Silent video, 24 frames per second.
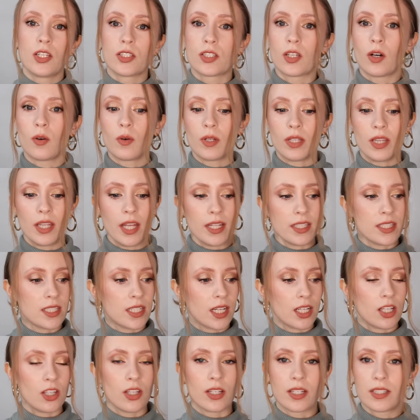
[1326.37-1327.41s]
So let's
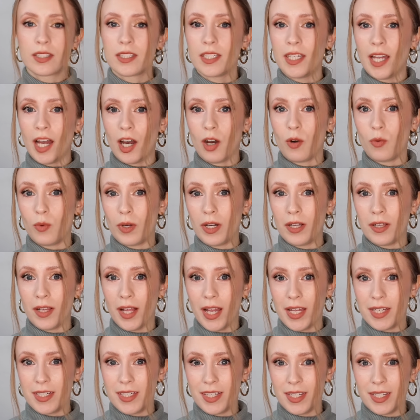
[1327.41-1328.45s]
take a look and see how well
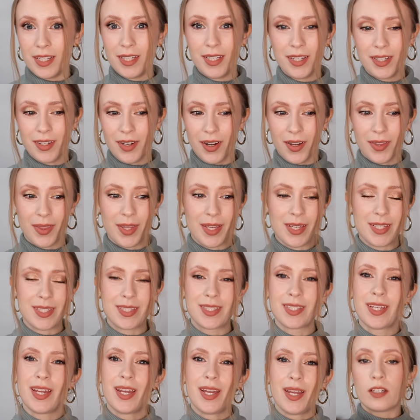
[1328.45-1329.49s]
I did on
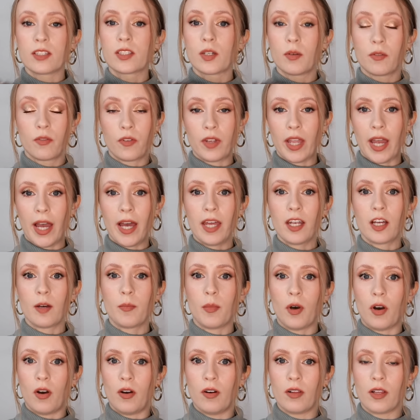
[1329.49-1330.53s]
this. So if we add
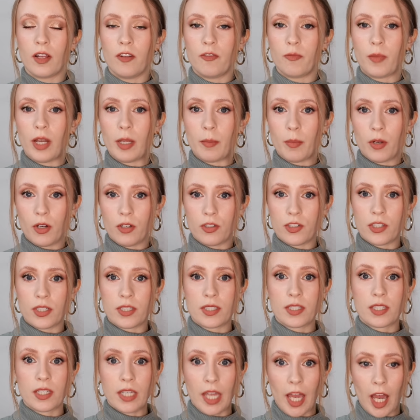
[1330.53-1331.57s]
up all of my
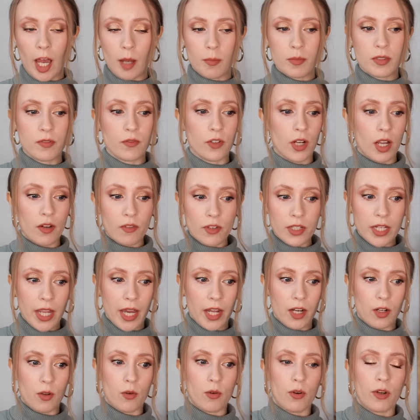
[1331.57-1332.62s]
purchase caps for every
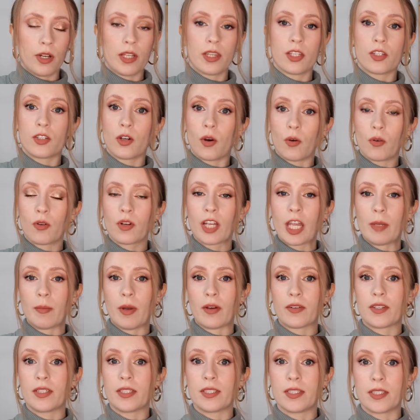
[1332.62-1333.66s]
category, the total came out to